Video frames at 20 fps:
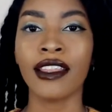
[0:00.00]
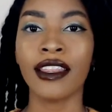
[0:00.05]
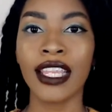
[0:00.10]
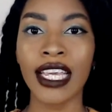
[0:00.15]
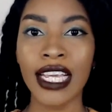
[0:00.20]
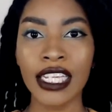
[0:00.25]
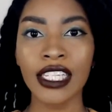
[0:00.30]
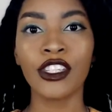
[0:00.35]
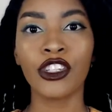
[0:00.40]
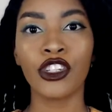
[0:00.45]

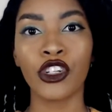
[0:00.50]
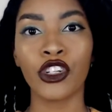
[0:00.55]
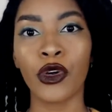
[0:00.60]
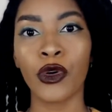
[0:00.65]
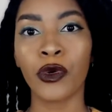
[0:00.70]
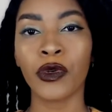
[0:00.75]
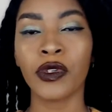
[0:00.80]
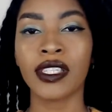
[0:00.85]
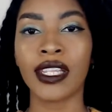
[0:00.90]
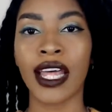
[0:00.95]
This
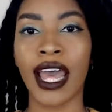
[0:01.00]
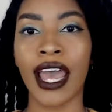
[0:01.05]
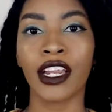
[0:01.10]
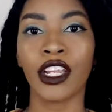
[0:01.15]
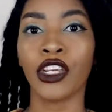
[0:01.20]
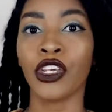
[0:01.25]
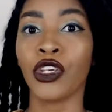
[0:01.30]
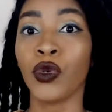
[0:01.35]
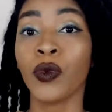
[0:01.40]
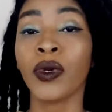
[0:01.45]
shows that
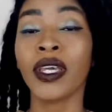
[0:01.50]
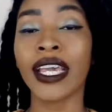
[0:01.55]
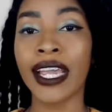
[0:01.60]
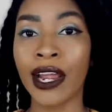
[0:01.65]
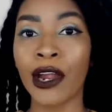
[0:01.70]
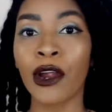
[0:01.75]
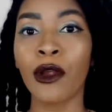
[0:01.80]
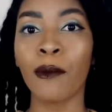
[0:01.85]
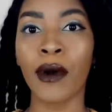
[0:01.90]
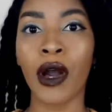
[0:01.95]
you
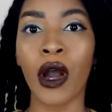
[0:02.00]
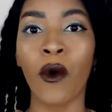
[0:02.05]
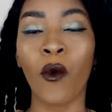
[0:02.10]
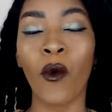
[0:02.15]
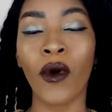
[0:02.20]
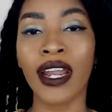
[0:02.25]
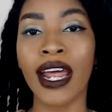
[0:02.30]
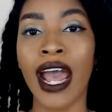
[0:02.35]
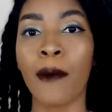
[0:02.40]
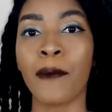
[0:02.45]
care
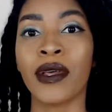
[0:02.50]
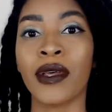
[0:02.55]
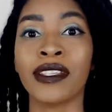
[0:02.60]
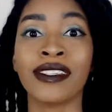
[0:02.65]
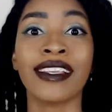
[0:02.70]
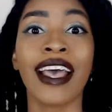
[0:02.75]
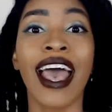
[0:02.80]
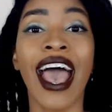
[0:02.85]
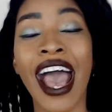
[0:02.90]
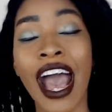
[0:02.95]
about what
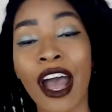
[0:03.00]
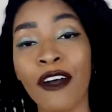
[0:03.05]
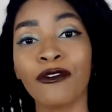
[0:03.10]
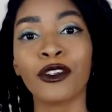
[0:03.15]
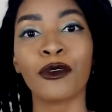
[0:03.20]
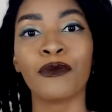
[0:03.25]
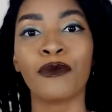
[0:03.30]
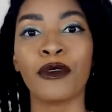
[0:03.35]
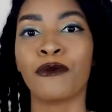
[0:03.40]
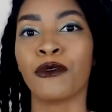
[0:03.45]
happens
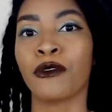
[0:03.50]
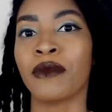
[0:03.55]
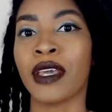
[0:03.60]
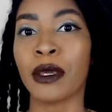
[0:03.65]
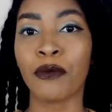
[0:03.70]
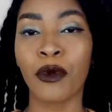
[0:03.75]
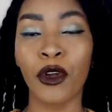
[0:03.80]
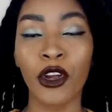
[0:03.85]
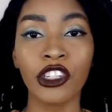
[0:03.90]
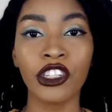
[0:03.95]
after people
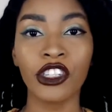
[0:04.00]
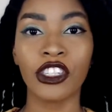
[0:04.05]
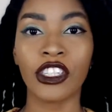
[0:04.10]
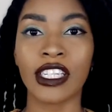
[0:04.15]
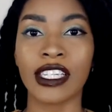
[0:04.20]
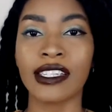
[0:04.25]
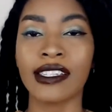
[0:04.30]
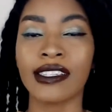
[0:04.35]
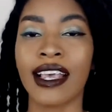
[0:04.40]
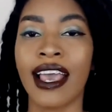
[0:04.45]
make
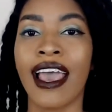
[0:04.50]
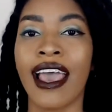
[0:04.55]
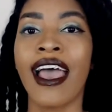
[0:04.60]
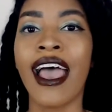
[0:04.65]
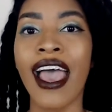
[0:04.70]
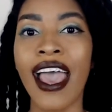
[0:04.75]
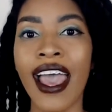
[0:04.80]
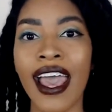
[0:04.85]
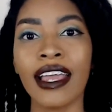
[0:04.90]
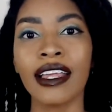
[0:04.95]
purchases,
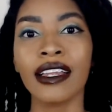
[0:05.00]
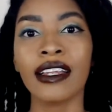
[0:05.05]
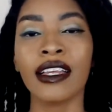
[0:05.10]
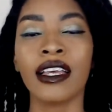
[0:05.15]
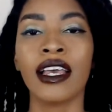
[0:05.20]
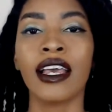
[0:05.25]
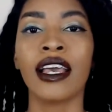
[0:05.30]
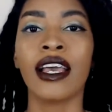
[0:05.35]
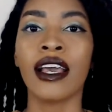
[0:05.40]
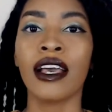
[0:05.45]
and
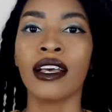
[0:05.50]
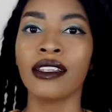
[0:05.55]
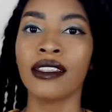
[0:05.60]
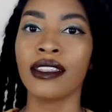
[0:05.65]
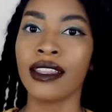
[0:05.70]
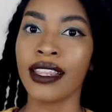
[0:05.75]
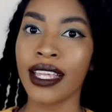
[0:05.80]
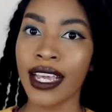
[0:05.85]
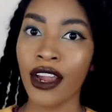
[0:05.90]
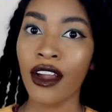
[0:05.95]

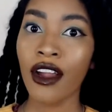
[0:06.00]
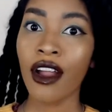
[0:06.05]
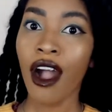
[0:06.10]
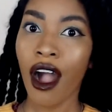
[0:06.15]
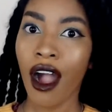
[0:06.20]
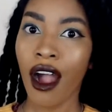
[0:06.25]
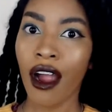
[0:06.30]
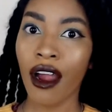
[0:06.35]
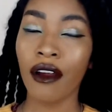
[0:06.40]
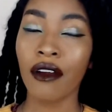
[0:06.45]
there
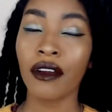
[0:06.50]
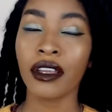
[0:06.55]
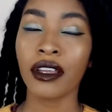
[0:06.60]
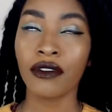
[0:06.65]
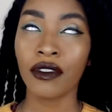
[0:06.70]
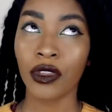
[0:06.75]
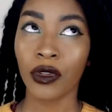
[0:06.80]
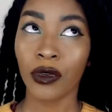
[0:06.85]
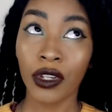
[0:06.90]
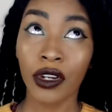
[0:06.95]
are,
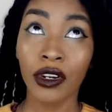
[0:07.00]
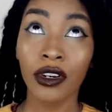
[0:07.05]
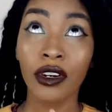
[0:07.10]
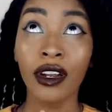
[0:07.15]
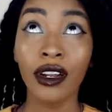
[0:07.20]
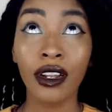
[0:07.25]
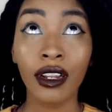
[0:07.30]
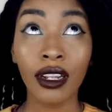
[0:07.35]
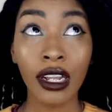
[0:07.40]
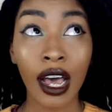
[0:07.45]
even though they're
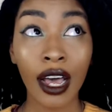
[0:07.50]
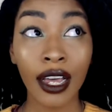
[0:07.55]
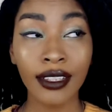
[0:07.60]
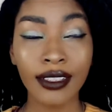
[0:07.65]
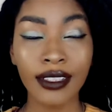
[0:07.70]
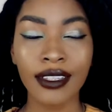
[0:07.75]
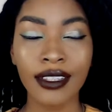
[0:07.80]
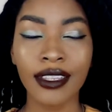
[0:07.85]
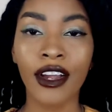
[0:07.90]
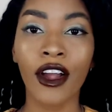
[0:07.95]
not a
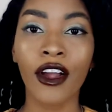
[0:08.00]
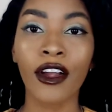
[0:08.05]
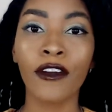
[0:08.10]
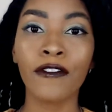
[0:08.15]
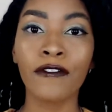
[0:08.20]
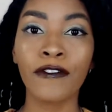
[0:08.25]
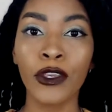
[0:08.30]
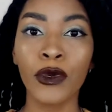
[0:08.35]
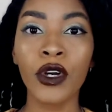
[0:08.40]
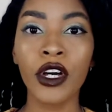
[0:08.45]
lot, there are a
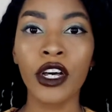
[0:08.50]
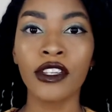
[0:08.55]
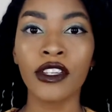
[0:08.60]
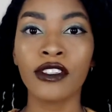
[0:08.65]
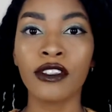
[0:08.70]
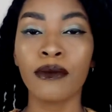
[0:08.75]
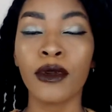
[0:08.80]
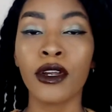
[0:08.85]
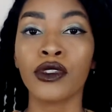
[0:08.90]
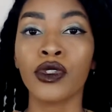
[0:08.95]
few
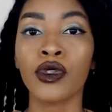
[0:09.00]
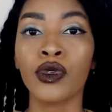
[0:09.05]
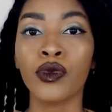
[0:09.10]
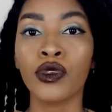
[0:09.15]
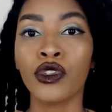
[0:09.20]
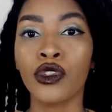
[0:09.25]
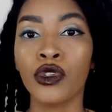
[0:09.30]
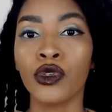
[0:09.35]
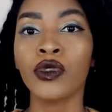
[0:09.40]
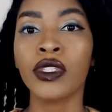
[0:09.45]
customers who
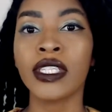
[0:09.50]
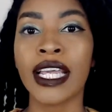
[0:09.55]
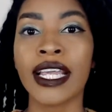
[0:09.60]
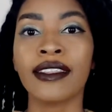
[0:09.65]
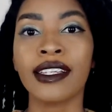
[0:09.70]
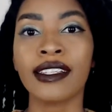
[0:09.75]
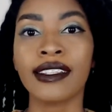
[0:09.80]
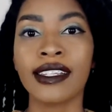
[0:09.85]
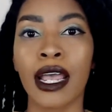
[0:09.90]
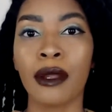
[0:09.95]
do
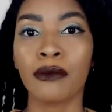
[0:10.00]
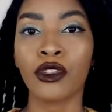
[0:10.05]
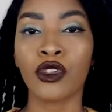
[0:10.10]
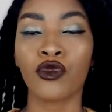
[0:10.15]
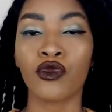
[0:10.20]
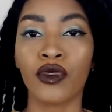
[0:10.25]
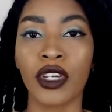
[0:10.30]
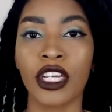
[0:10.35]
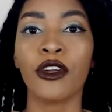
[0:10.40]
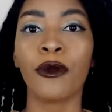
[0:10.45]
take the time
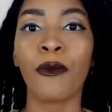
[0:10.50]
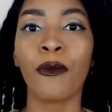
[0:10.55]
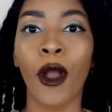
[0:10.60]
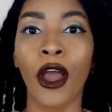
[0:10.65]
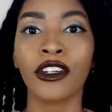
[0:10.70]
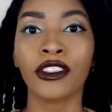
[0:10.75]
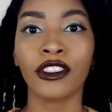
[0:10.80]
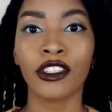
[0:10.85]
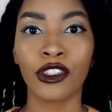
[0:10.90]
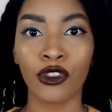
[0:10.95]
to read your
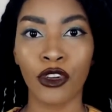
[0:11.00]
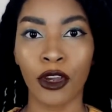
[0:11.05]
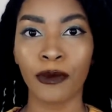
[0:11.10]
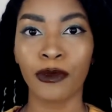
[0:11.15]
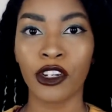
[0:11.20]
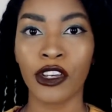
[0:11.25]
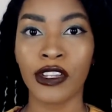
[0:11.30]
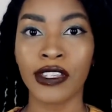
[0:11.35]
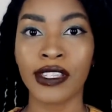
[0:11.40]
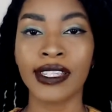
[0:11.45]
product
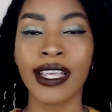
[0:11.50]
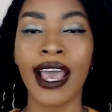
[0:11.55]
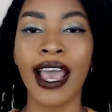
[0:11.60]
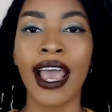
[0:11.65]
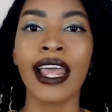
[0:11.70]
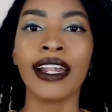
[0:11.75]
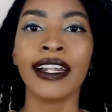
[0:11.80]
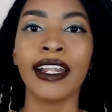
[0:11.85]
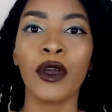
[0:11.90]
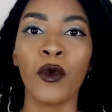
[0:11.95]
descriptions,
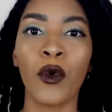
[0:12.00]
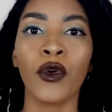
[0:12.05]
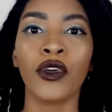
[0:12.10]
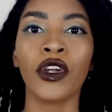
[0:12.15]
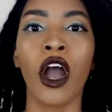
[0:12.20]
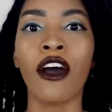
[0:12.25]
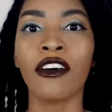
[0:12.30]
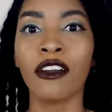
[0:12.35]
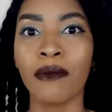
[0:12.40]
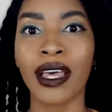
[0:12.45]
and they
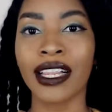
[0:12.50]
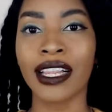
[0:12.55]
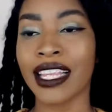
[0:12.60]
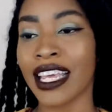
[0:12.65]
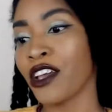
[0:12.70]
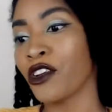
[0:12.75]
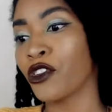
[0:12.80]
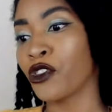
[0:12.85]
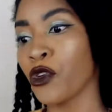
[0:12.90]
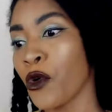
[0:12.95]
won't
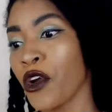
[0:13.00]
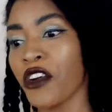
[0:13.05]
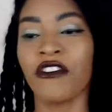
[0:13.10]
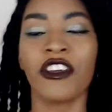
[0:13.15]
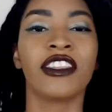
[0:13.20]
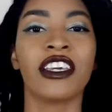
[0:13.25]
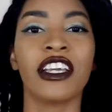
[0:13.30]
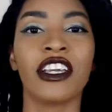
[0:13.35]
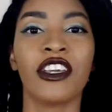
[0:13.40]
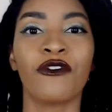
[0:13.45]
automatically ignore
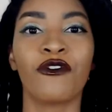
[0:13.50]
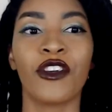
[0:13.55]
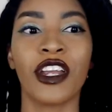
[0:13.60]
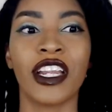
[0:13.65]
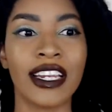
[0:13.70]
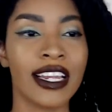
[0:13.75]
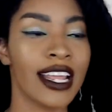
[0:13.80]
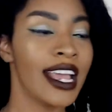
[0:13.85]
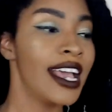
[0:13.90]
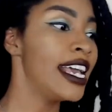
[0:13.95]
everything you've
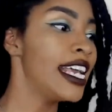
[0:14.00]
written,